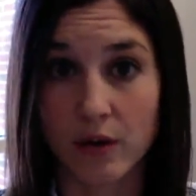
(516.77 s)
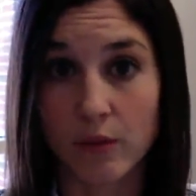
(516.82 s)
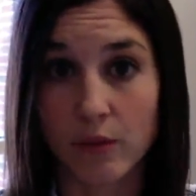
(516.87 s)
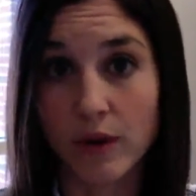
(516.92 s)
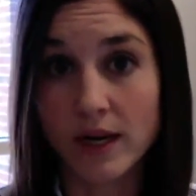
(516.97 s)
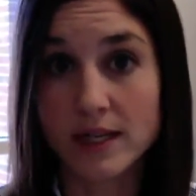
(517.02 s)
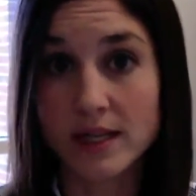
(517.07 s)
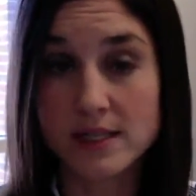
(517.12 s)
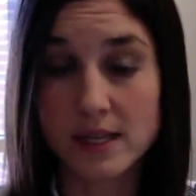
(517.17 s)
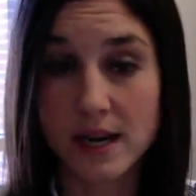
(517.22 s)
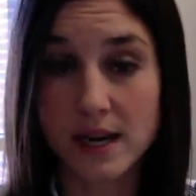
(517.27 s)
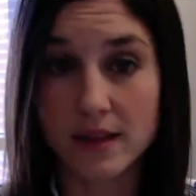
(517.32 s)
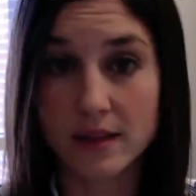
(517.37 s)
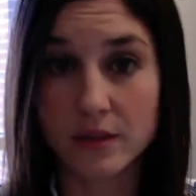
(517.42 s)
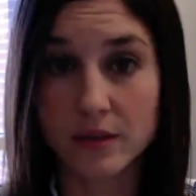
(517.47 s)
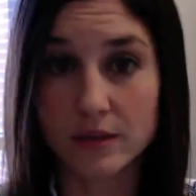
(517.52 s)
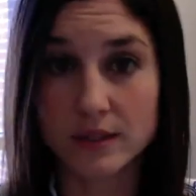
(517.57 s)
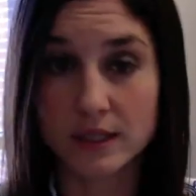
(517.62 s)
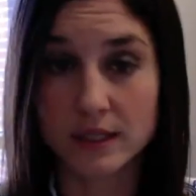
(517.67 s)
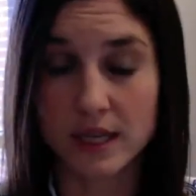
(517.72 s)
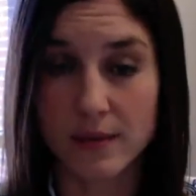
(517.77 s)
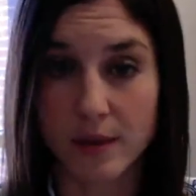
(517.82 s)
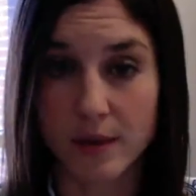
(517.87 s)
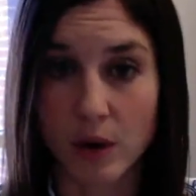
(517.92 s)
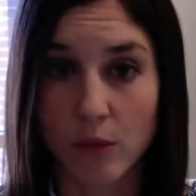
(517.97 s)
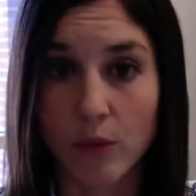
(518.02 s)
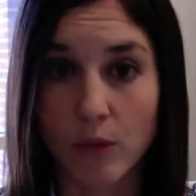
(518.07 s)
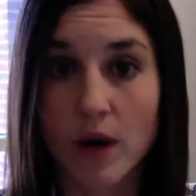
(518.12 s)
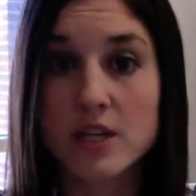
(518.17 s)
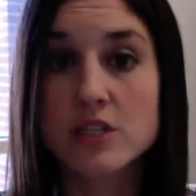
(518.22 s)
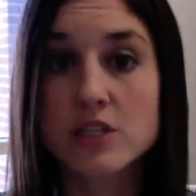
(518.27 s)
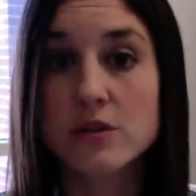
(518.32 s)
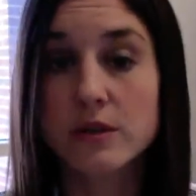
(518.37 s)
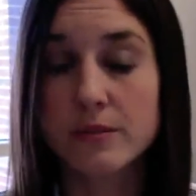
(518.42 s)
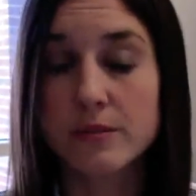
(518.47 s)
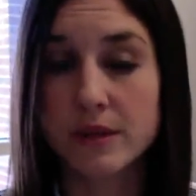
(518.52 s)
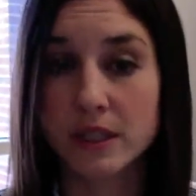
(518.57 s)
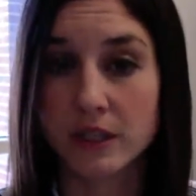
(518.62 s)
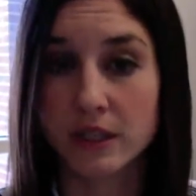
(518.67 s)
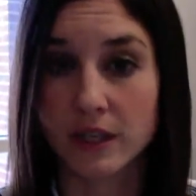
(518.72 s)
What is an ethical dilemma? What should we
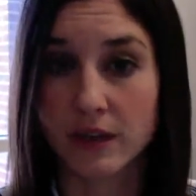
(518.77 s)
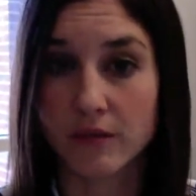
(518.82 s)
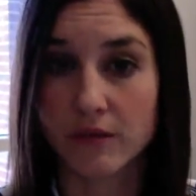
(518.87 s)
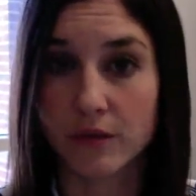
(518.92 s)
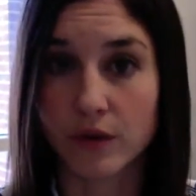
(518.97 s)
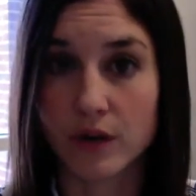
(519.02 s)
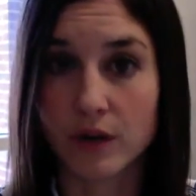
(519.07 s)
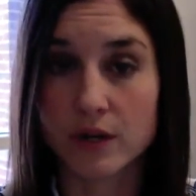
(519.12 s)
be looking for?